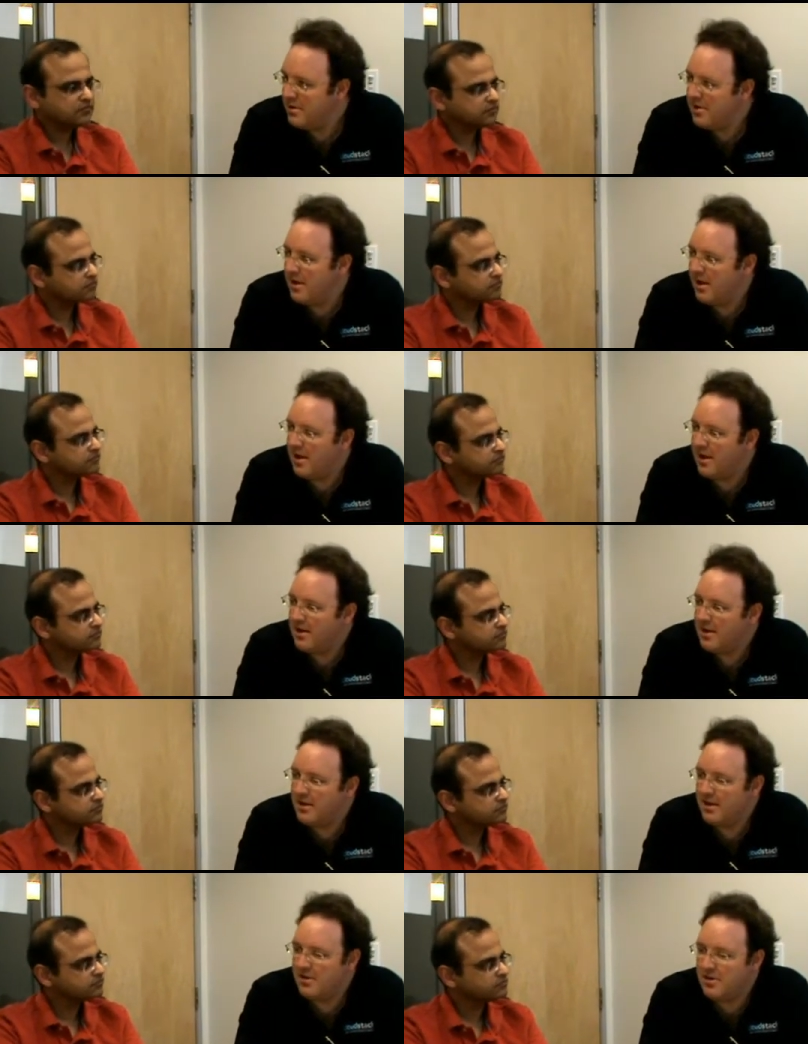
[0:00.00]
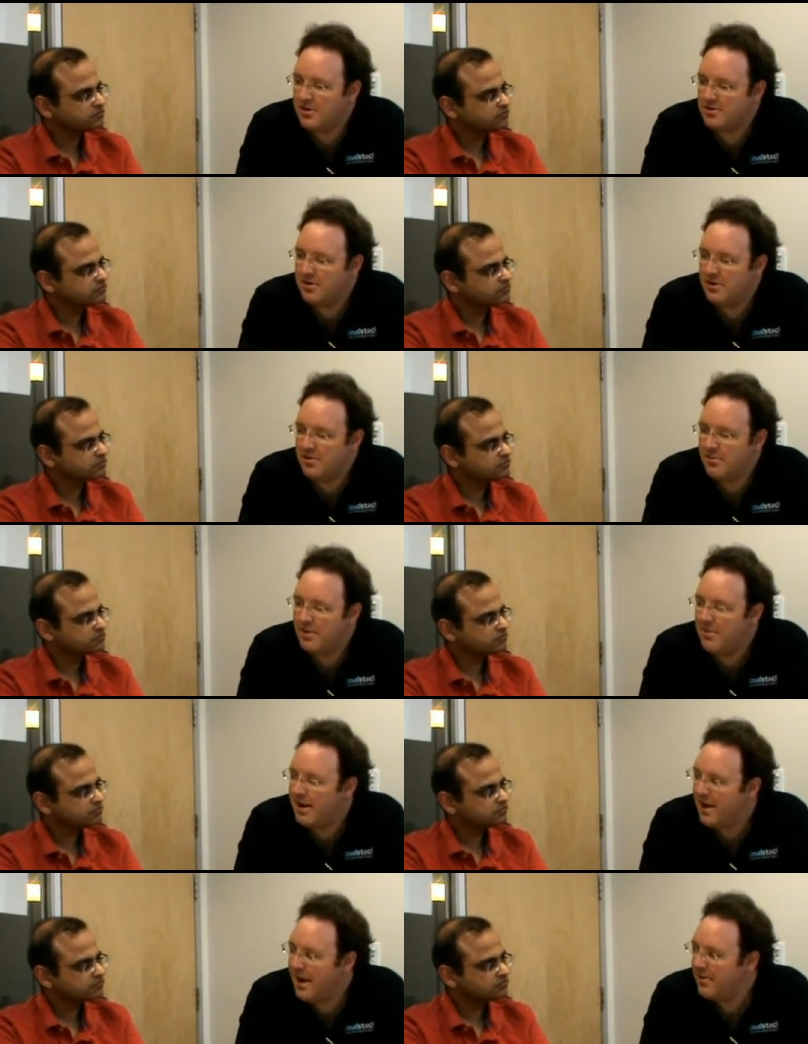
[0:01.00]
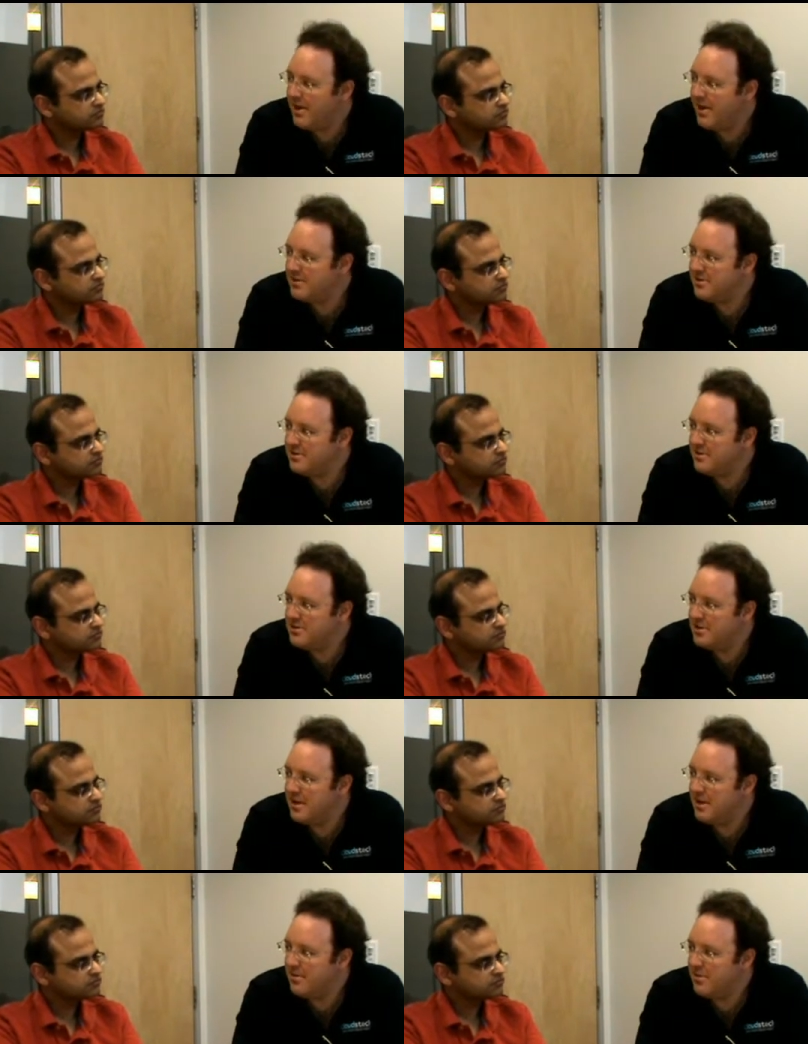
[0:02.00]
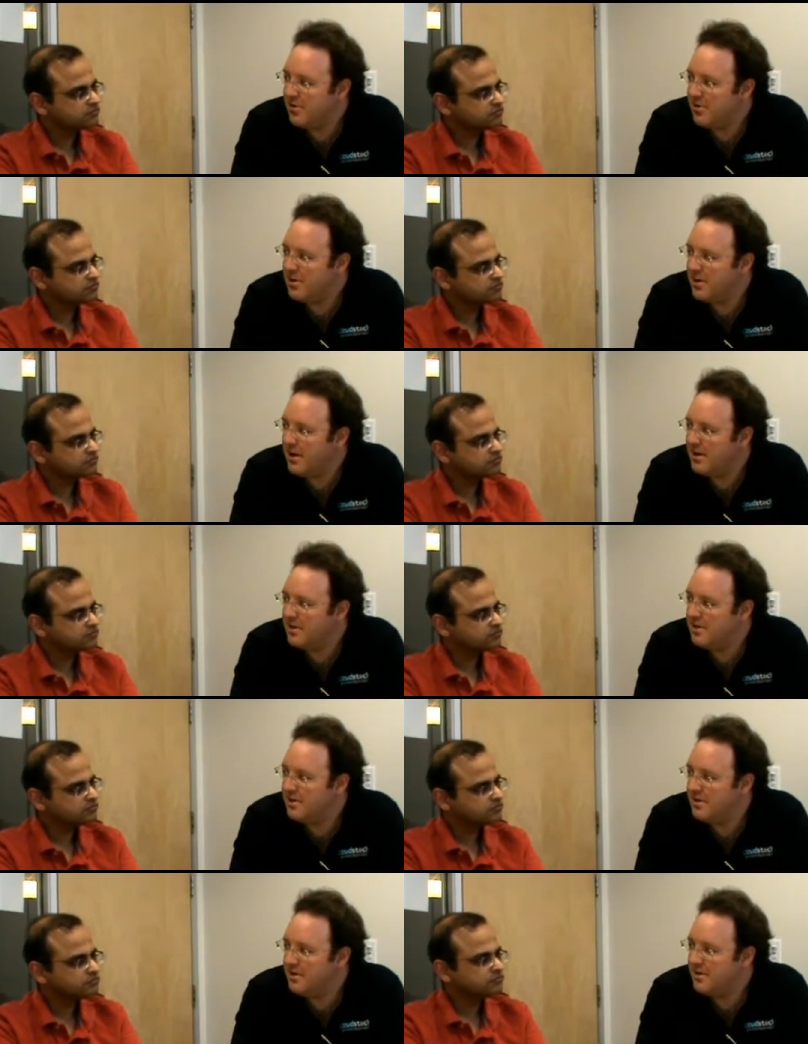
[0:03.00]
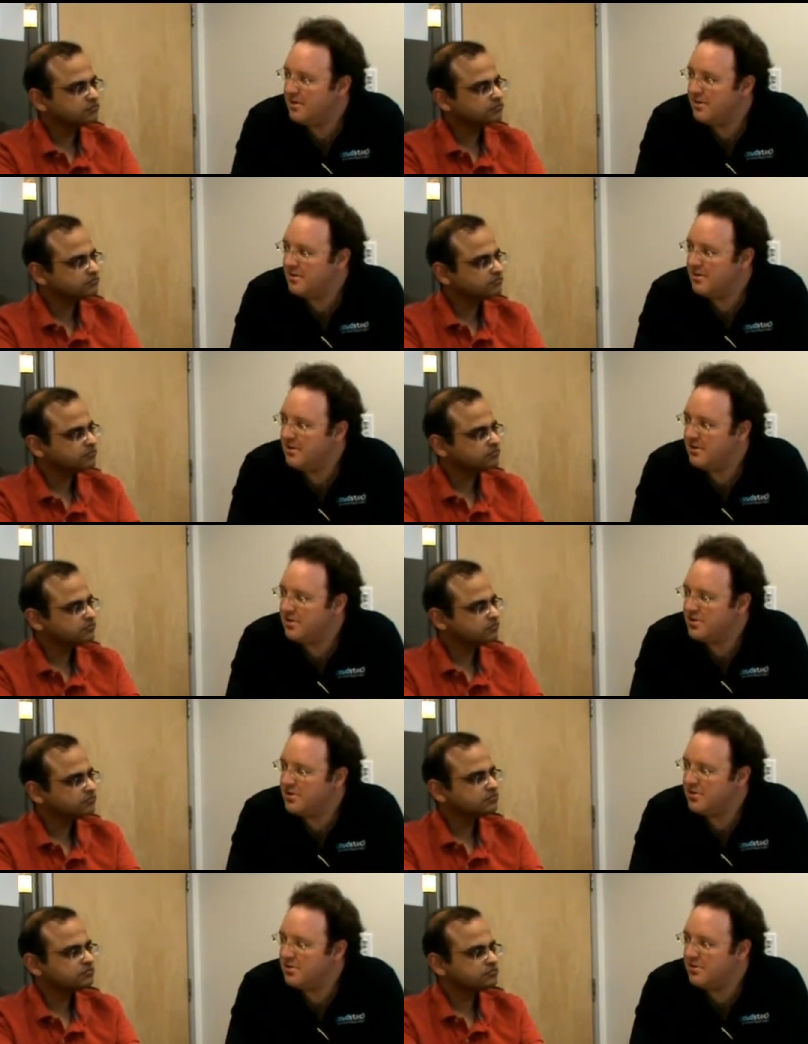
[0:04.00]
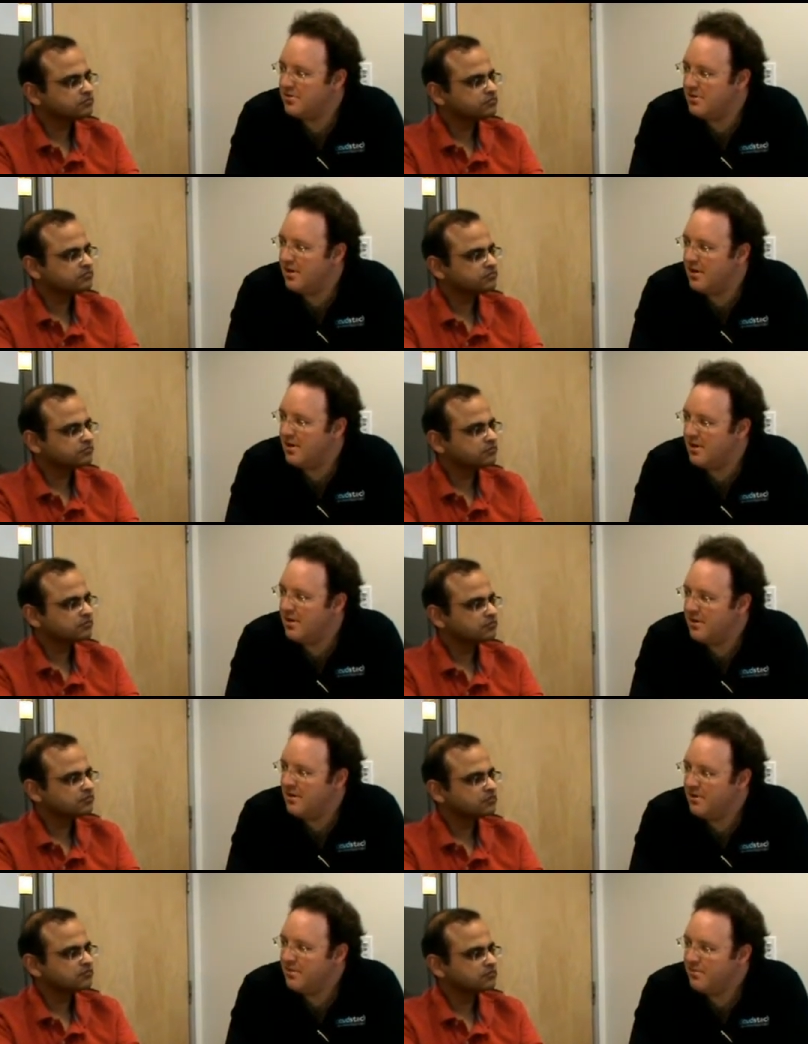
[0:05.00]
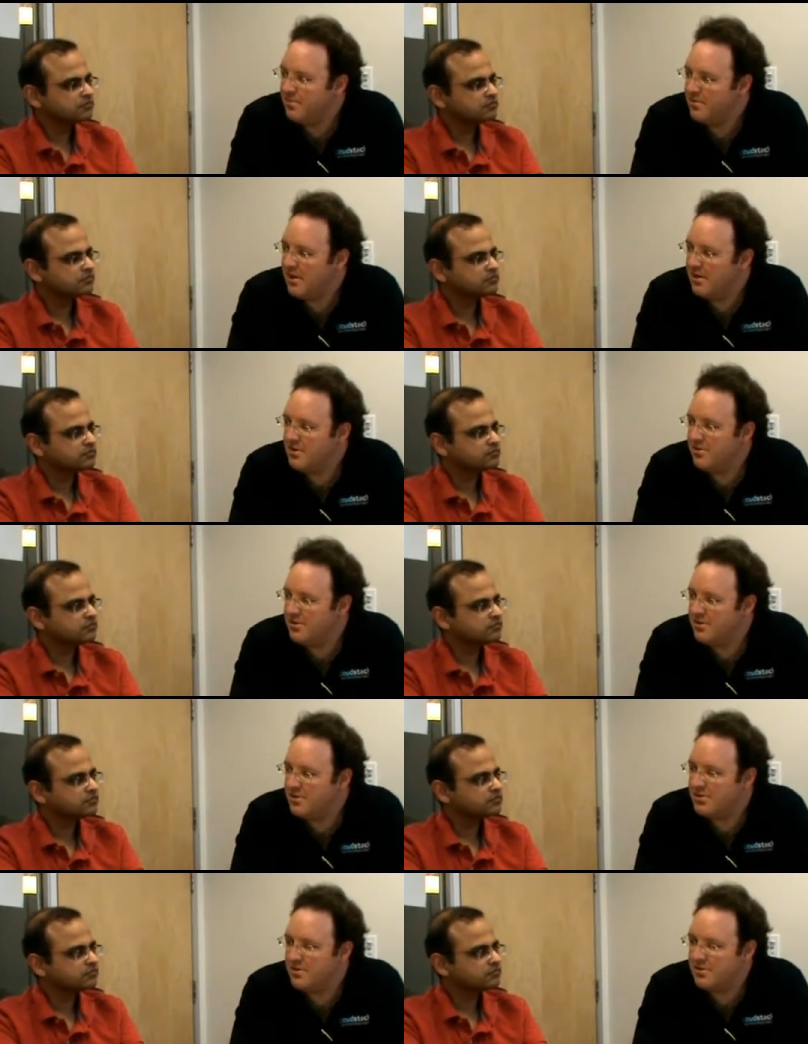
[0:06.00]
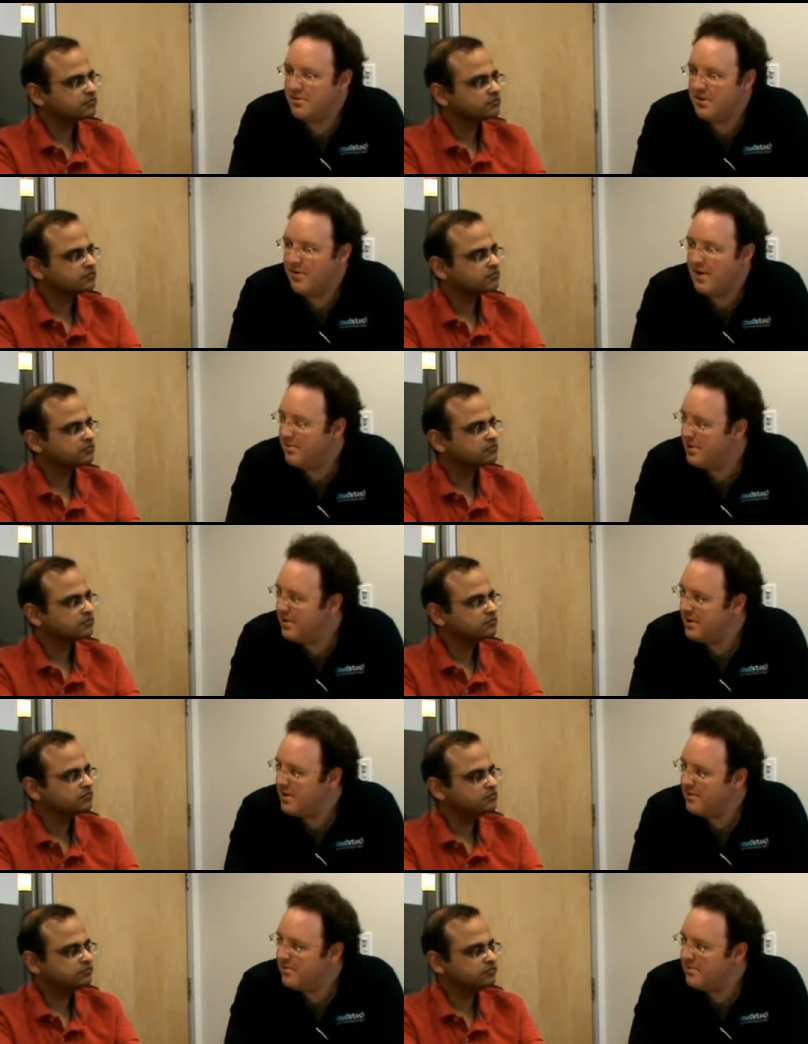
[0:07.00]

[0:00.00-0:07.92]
Speaker 1: Uh, can you tell us a little bit about how that's set up and architected to, to ensure uh, to ensure availability?